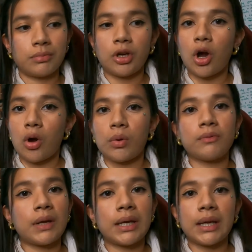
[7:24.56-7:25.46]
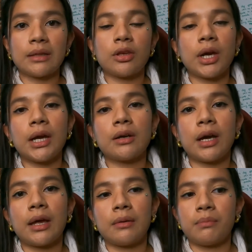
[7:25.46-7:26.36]
go and ready to get their hair
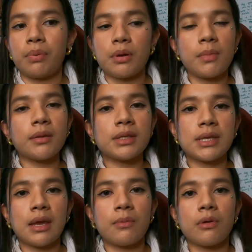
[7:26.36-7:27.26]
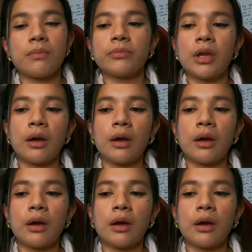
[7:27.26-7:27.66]
cut, put them on the table.